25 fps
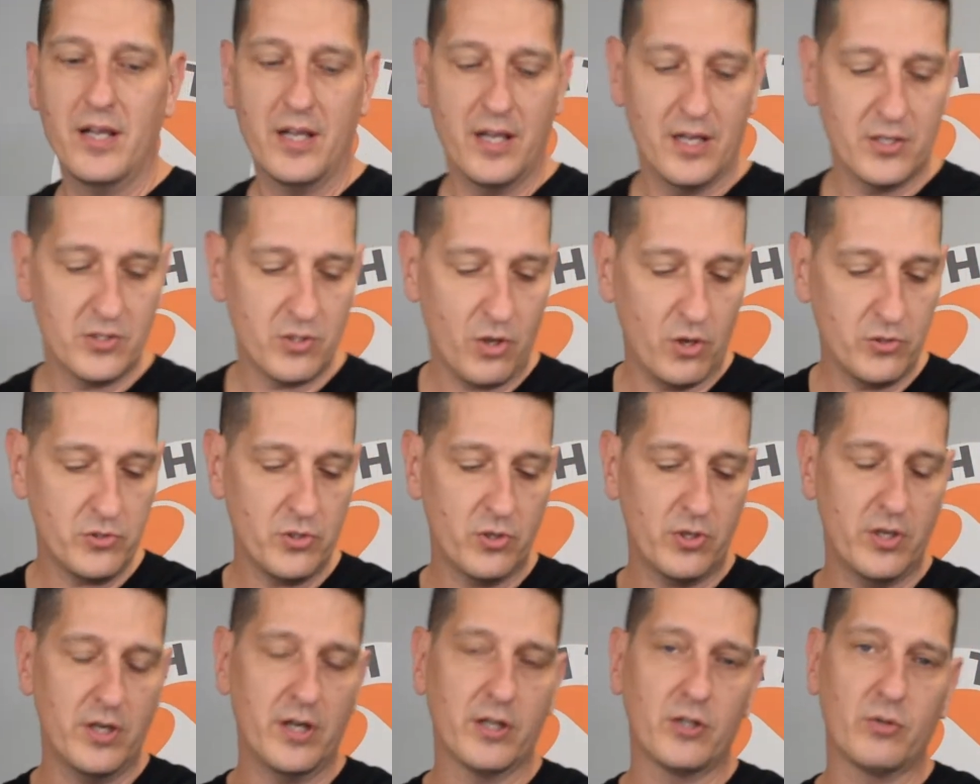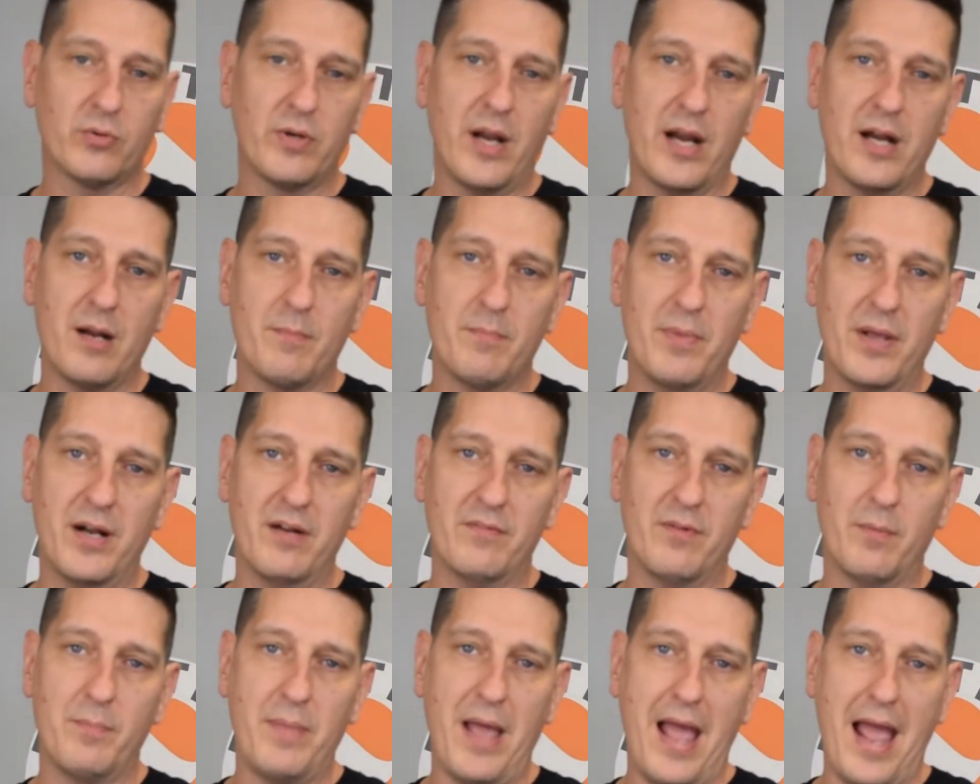It's also going to create a bit
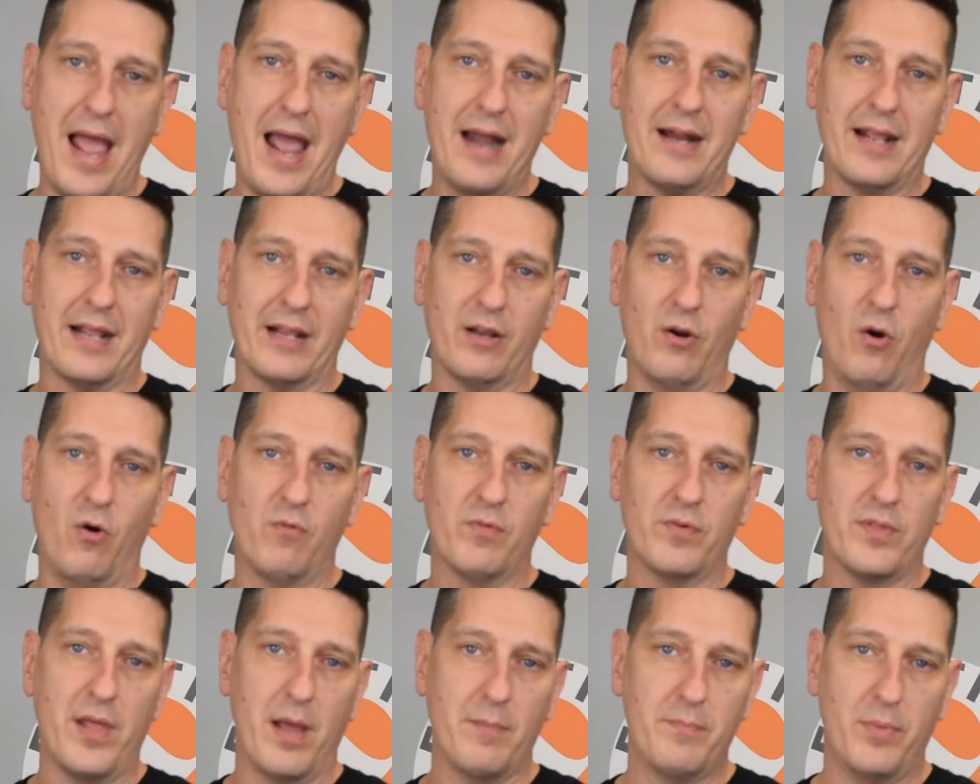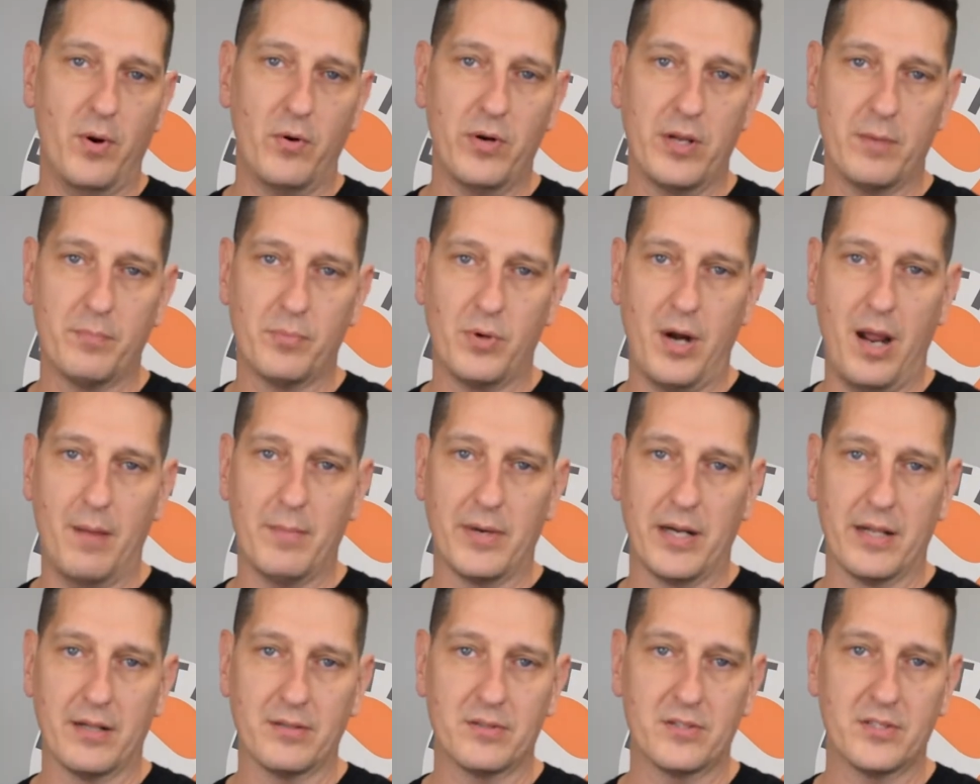of a padding over that bony
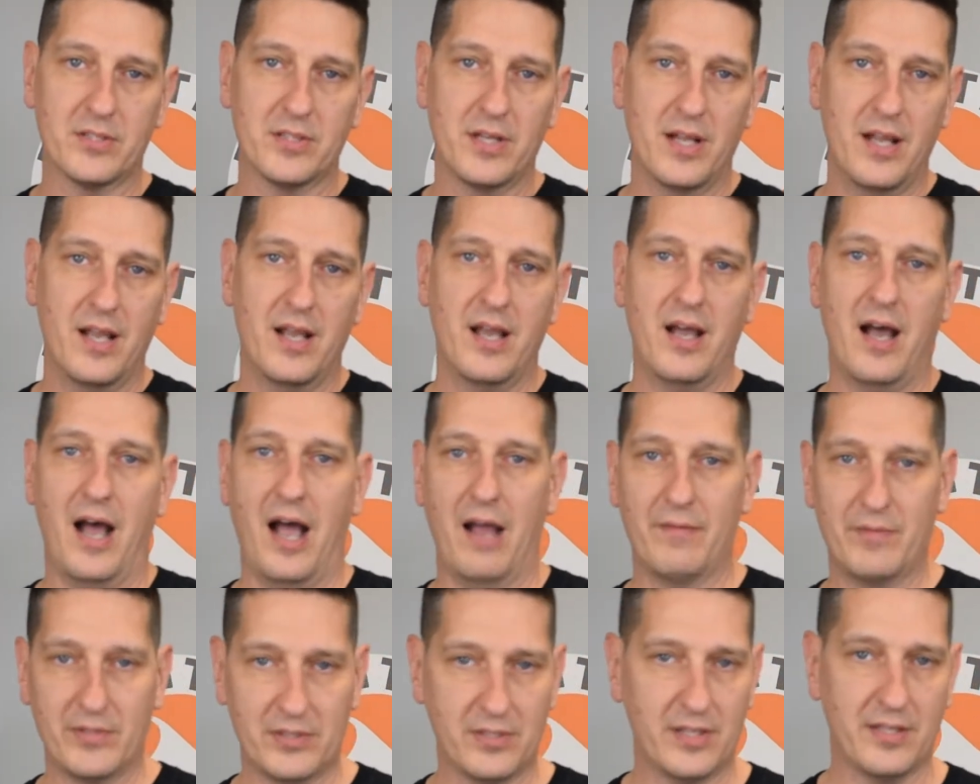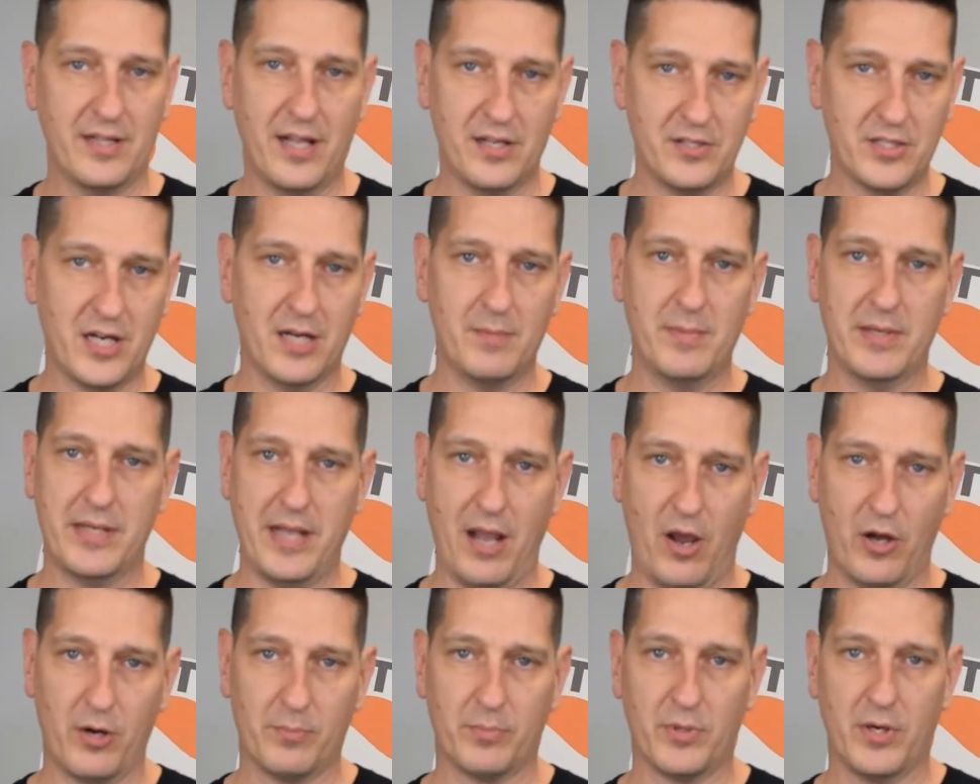prominence. Obviously, that's going to be
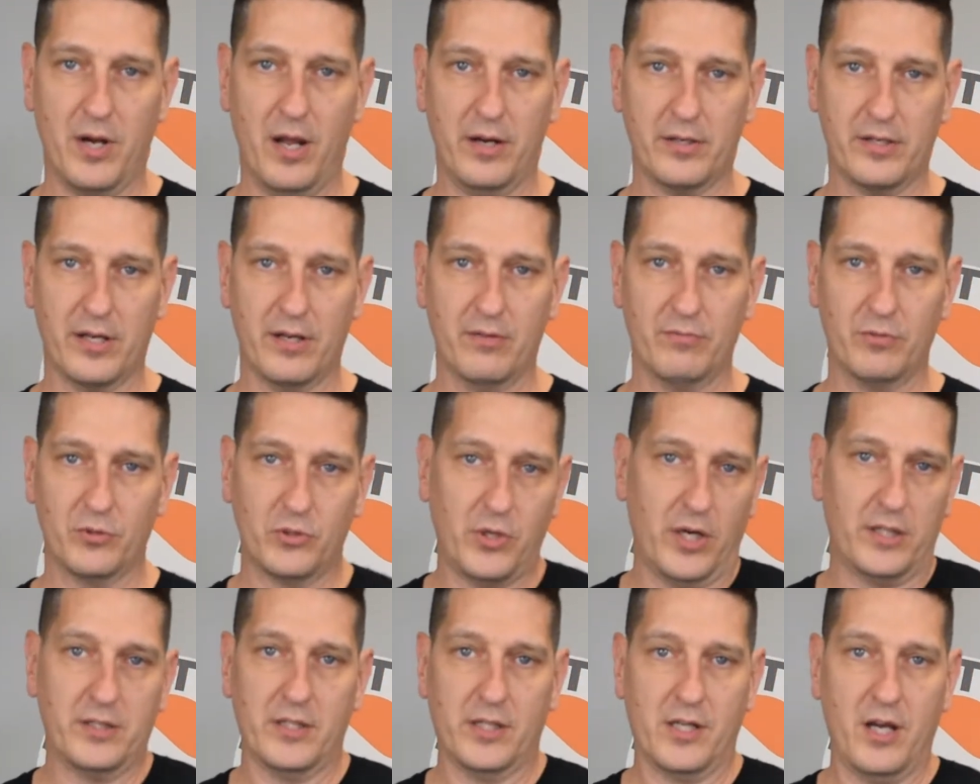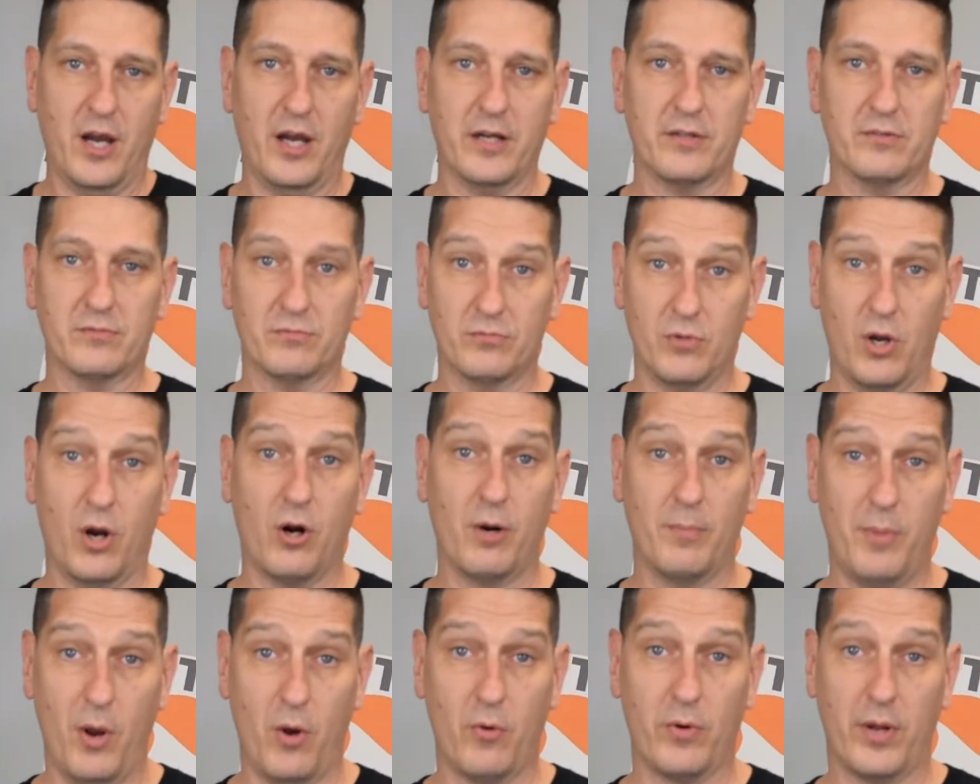counterproductive. We're trying to cut
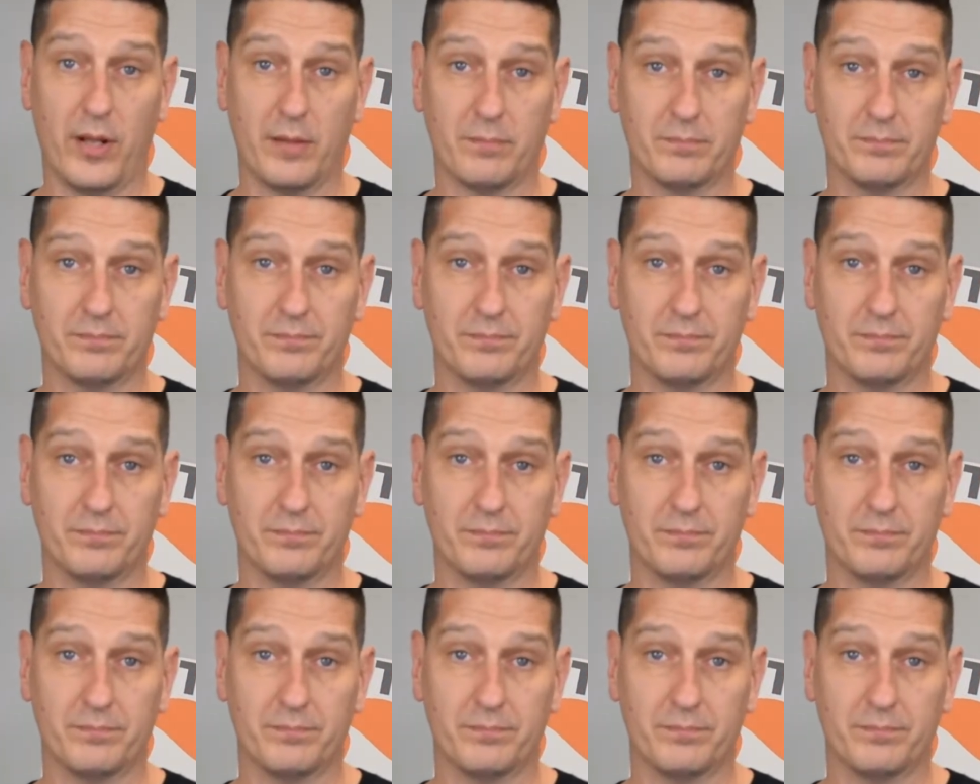our opponent.